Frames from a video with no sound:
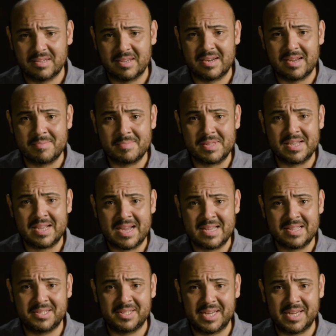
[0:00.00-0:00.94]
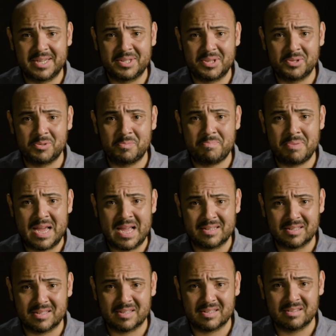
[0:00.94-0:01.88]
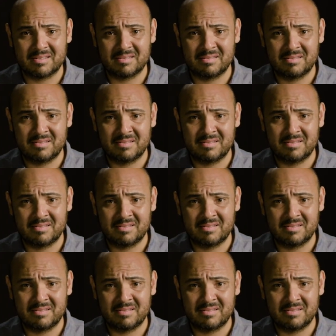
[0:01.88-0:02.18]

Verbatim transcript: And I'm the guy that takes those bets.